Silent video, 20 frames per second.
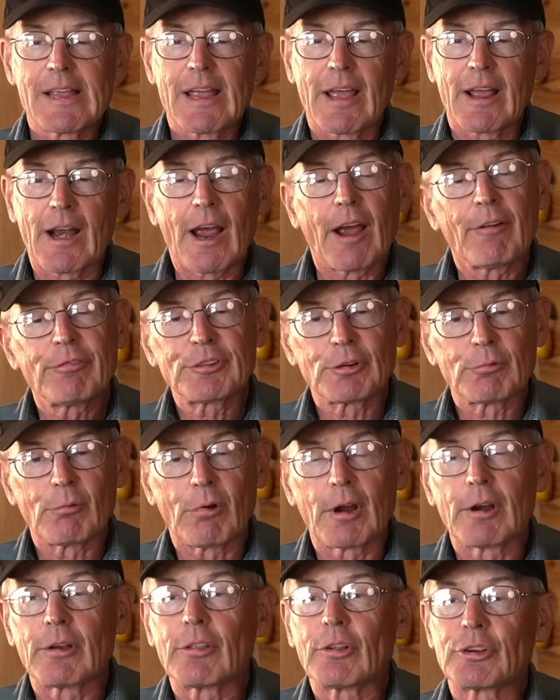and after
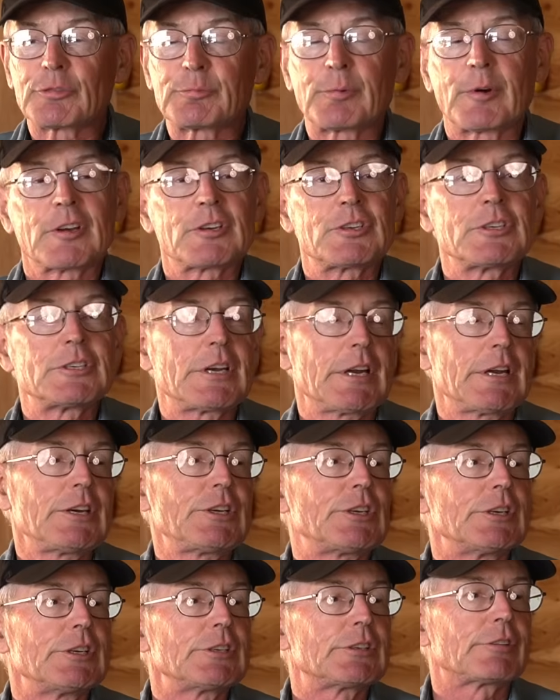one of those
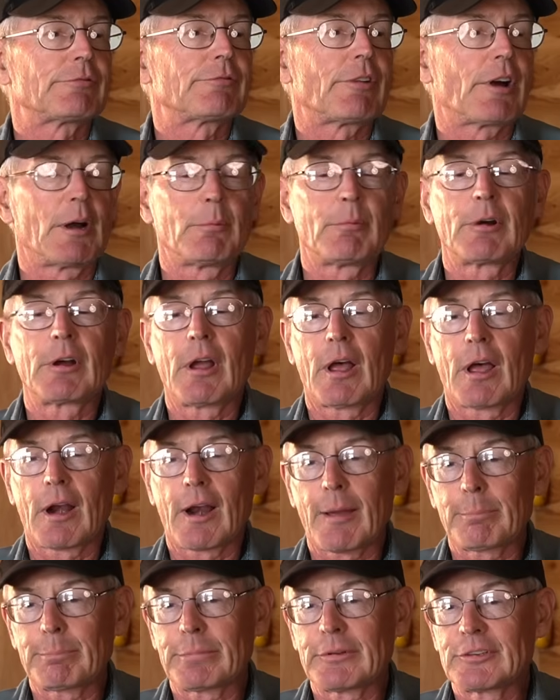presentations, the farmer got
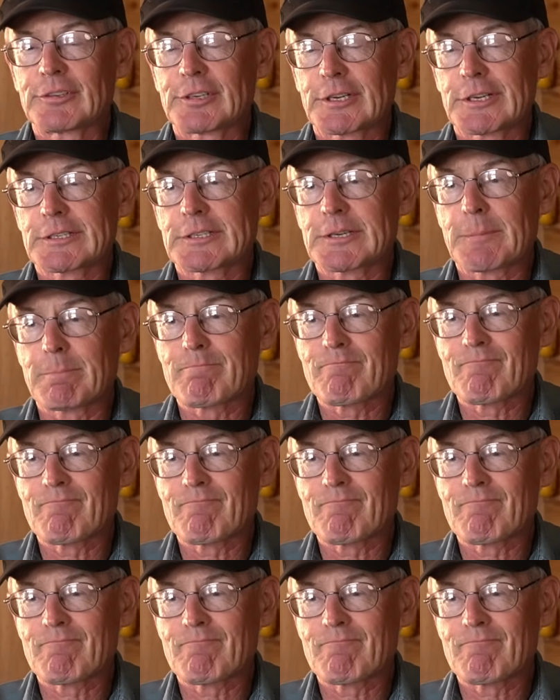up and says,